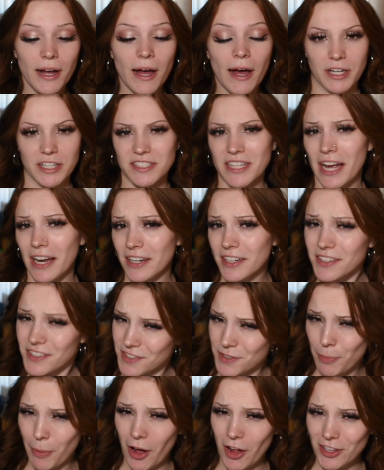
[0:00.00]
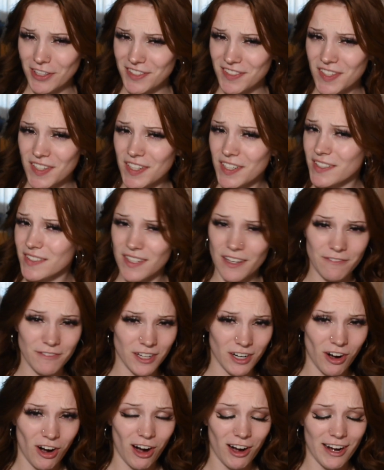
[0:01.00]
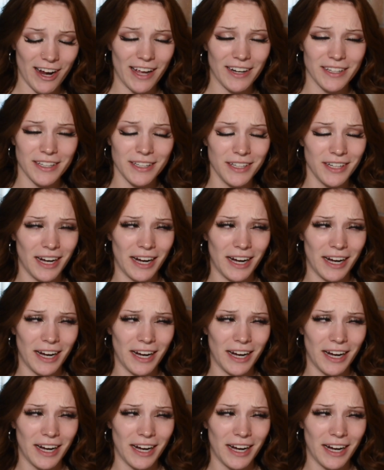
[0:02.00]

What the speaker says: attendance policies if there are any.